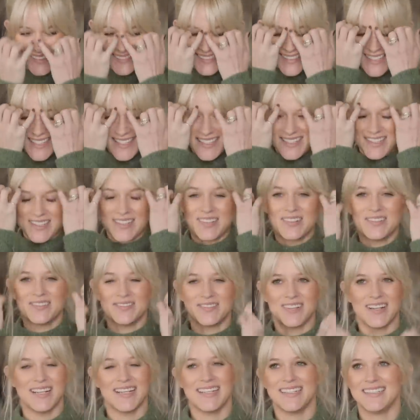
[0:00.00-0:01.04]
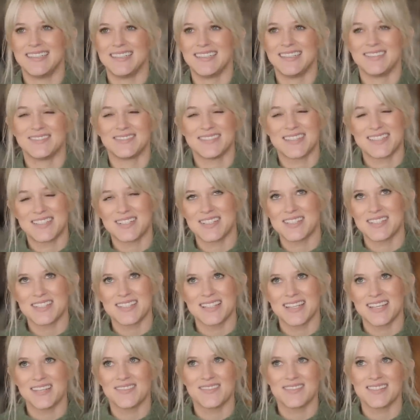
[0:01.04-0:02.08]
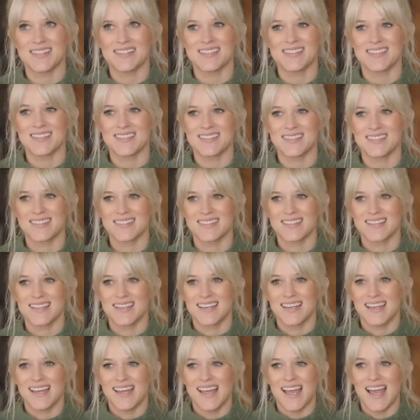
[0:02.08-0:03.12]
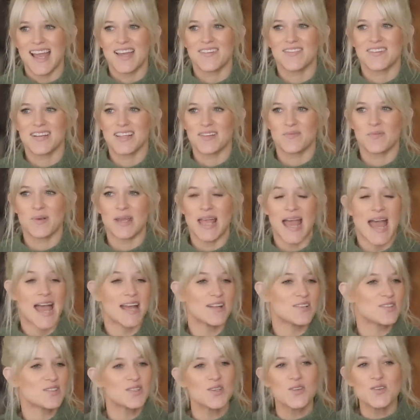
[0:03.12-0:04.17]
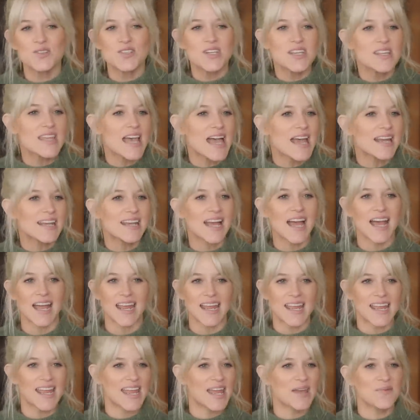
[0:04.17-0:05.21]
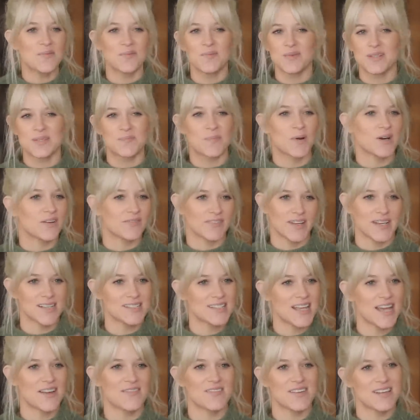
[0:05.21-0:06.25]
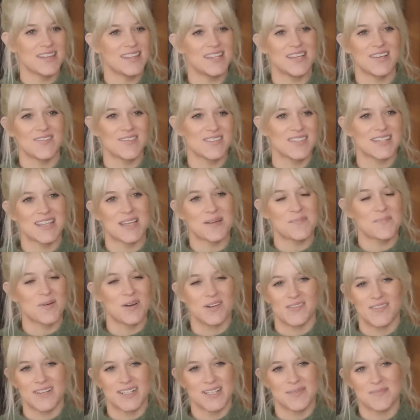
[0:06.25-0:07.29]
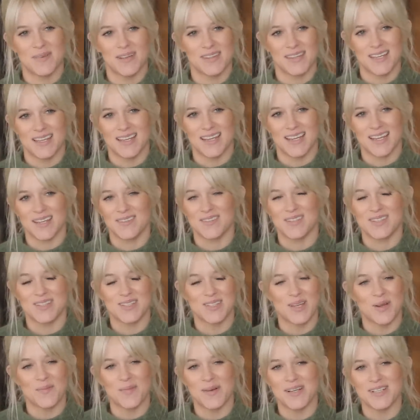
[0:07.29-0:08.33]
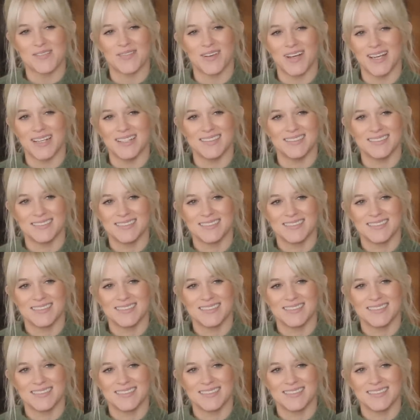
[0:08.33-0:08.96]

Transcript: it was so fun. It was just, it was every, we had sushi that night. It was perfect. Everything was like yeah. perfect about that night. It was so much fun.